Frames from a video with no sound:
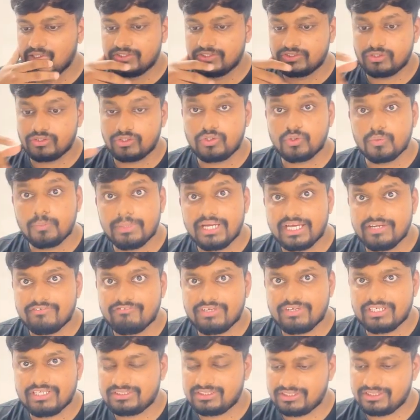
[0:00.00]
So to
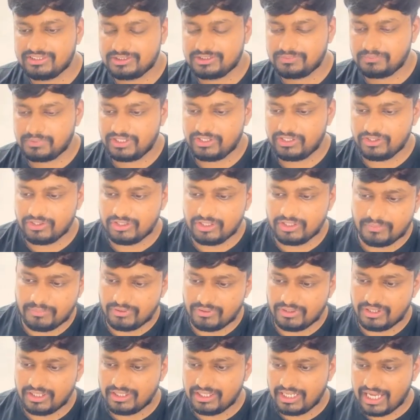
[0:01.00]
manufacture this particular
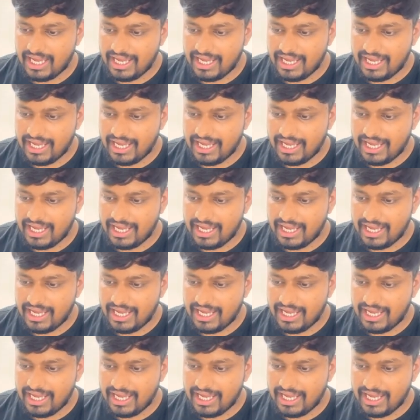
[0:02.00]
product,